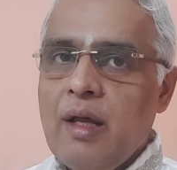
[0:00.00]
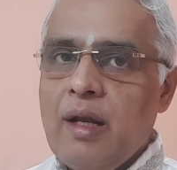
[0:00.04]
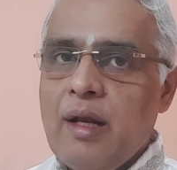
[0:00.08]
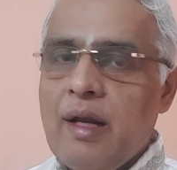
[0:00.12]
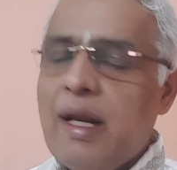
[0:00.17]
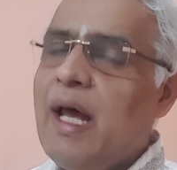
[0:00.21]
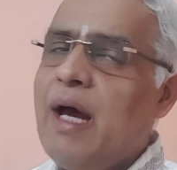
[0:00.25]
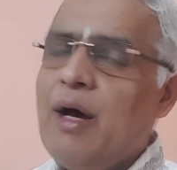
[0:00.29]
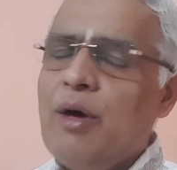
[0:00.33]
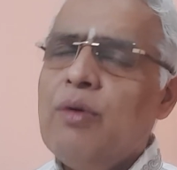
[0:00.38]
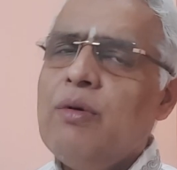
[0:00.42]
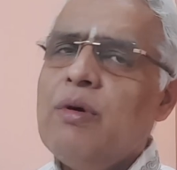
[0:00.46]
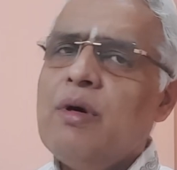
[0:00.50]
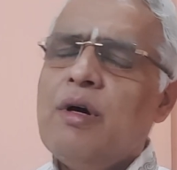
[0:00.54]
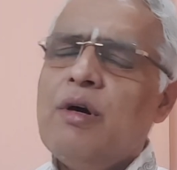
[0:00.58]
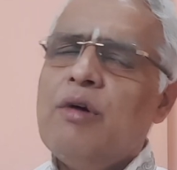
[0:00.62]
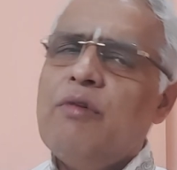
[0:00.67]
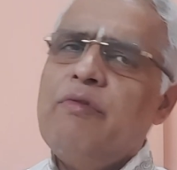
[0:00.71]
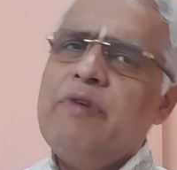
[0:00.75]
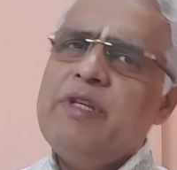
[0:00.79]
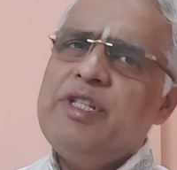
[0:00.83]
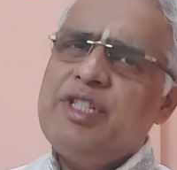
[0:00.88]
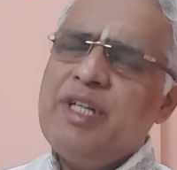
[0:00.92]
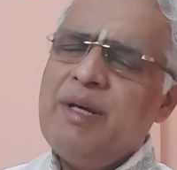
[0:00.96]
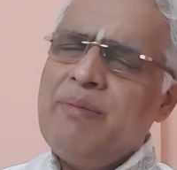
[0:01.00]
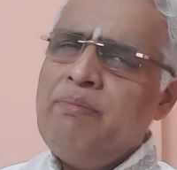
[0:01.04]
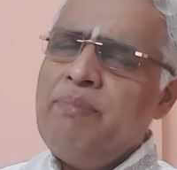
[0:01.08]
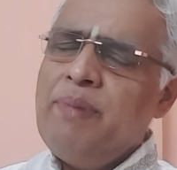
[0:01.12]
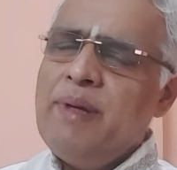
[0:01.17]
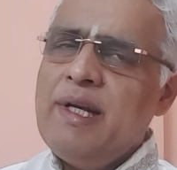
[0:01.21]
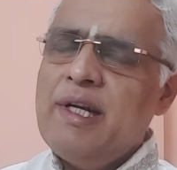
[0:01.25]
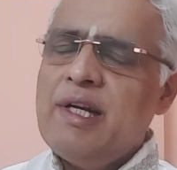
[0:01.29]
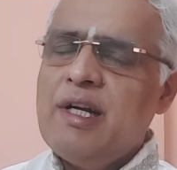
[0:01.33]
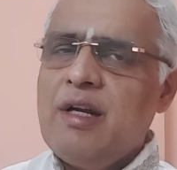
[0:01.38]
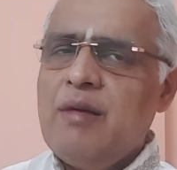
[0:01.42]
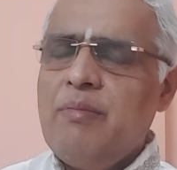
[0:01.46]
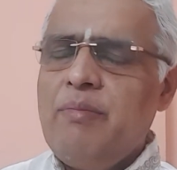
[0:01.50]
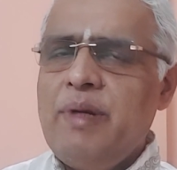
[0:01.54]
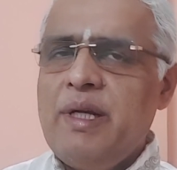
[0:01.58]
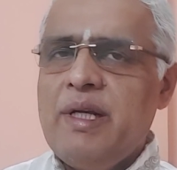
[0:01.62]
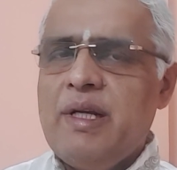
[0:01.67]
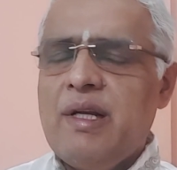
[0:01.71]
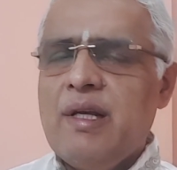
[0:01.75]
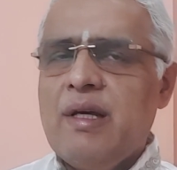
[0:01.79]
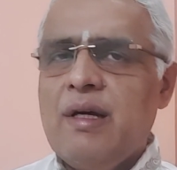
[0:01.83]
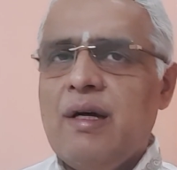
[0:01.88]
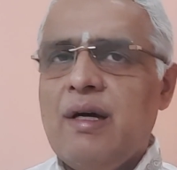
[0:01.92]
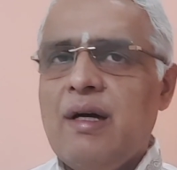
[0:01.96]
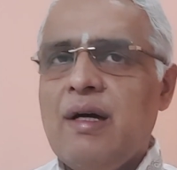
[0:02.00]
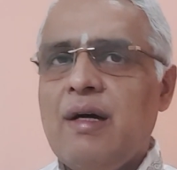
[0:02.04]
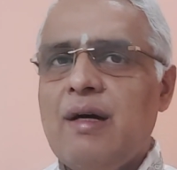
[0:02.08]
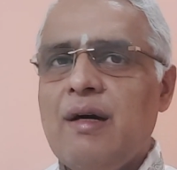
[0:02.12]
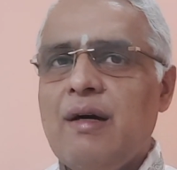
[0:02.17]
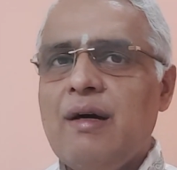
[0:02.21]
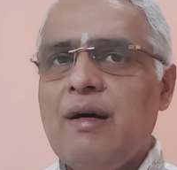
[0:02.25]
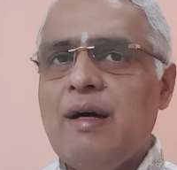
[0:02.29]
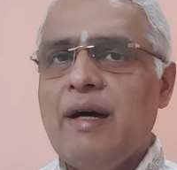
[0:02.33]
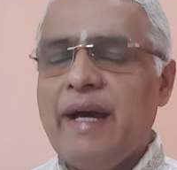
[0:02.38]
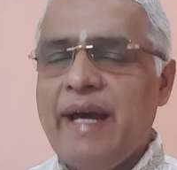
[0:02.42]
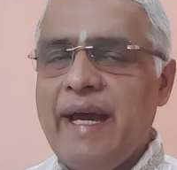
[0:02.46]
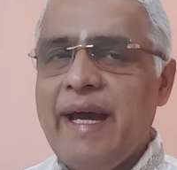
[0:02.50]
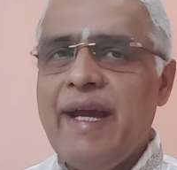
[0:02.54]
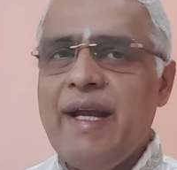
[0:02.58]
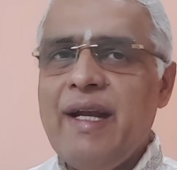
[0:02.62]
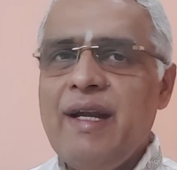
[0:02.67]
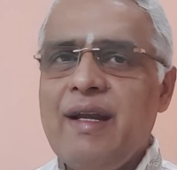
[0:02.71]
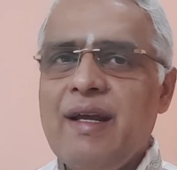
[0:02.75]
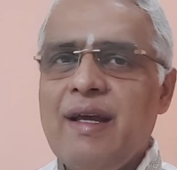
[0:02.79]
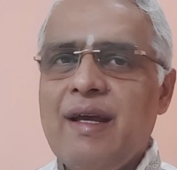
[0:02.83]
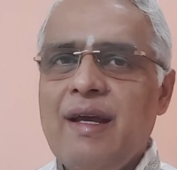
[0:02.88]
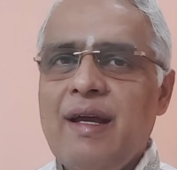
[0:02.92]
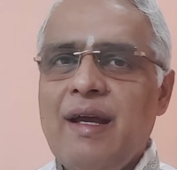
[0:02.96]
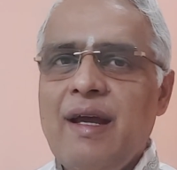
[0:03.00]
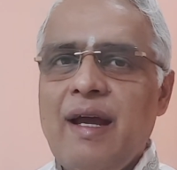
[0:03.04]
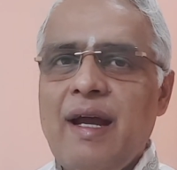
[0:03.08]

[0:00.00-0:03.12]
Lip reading: Now we jump a little bit ahead,